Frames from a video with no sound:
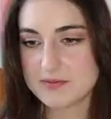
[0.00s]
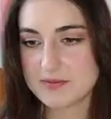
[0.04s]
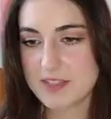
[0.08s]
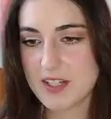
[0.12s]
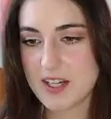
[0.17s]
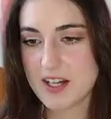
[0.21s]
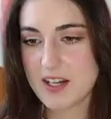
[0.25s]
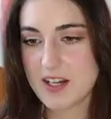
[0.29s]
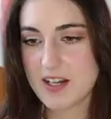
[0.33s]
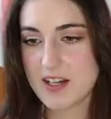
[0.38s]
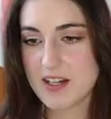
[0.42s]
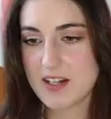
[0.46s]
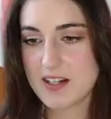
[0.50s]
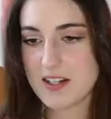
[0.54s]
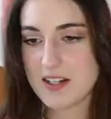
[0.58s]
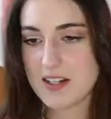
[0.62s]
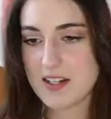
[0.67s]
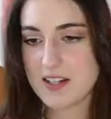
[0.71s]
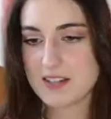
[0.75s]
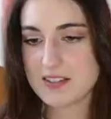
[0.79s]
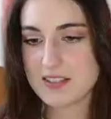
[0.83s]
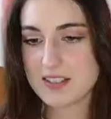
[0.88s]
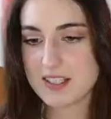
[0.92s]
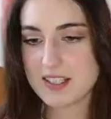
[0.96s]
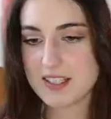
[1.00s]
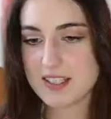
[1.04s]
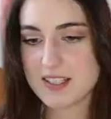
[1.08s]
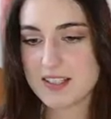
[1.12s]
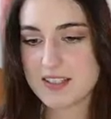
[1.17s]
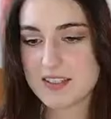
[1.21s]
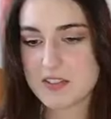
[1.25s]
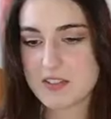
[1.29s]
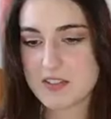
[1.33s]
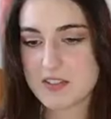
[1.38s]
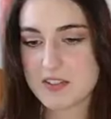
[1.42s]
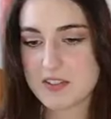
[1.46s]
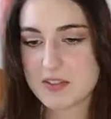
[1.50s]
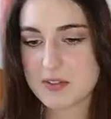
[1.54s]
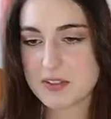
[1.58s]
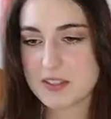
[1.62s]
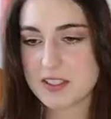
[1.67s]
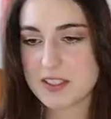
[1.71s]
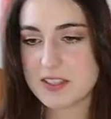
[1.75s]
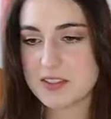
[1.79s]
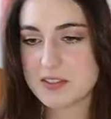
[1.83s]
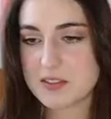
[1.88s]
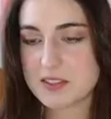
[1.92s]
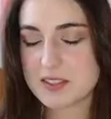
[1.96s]
ah, the kids are so
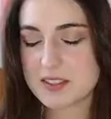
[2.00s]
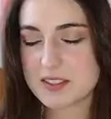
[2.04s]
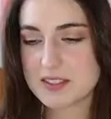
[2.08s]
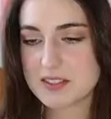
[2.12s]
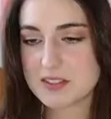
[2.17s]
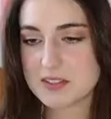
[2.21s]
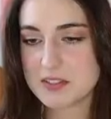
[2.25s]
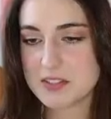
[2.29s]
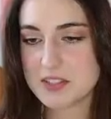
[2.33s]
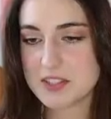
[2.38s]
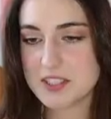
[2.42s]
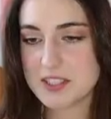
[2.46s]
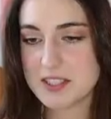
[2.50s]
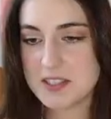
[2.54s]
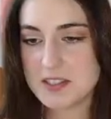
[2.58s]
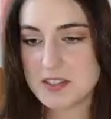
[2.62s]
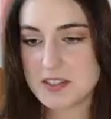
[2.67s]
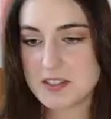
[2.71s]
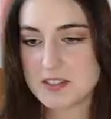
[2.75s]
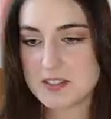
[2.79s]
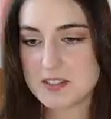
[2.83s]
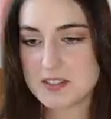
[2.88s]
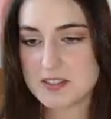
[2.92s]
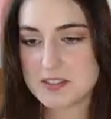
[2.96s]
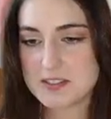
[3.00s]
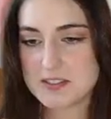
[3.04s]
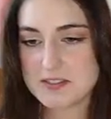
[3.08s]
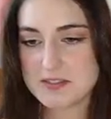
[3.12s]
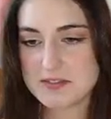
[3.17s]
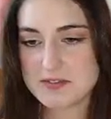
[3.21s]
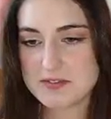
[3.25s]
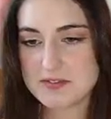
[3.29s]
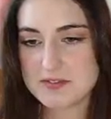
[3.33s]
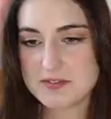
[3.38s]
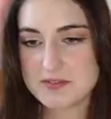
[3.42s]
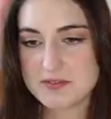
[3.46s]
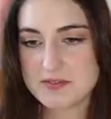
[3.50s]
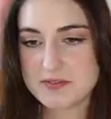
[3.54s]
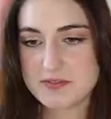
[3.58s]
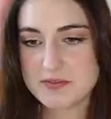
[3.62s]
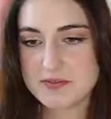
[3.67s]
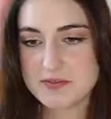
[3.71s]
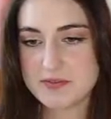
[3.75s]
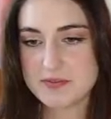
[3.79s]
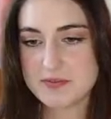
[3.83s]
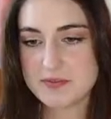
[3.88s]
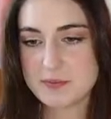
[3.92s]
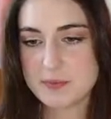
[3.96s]
cute. Fujino.
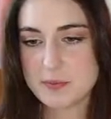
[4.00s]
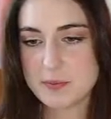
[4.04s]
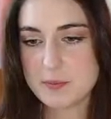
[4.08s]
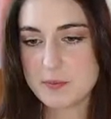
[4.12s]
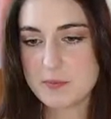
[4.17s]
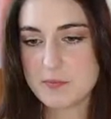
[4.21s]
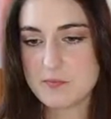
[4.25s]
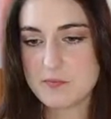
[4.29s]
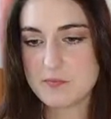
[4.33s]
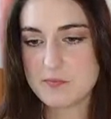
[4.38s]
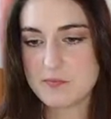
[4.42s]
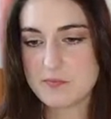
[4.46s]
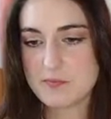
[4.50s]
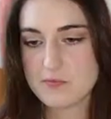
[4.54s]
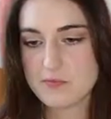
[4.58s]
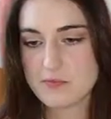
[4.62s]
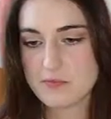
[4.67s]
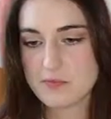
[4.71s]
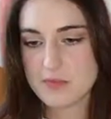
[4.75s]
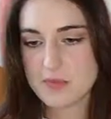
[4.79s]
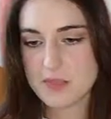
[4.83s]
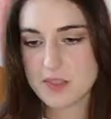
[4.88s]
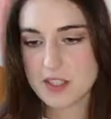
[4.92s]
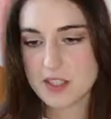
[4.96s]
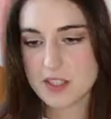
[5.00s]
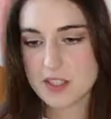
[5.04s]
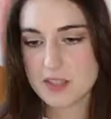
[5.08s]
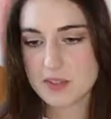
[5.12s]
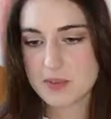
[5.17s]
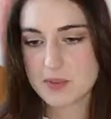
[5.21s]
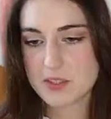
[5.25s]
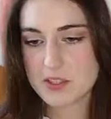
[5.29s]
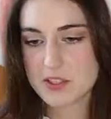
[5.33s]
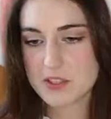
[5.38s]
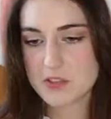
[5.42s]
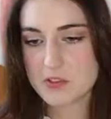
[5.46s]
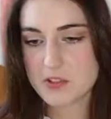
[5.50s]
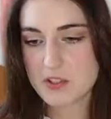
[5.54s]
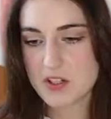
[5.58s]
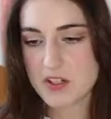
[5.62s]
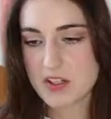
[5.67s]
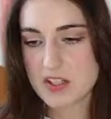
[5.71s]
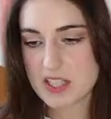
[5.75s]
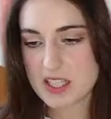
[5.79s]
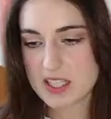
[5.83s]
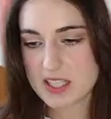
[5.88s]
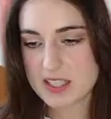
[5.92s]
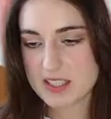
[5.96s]
Hmm? What's your
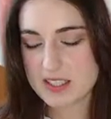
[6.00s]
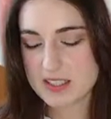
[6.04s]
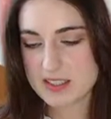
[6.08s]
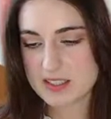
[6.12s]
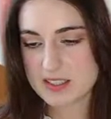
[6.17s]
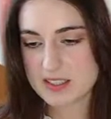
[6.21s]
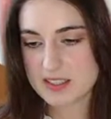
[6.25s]
drawing?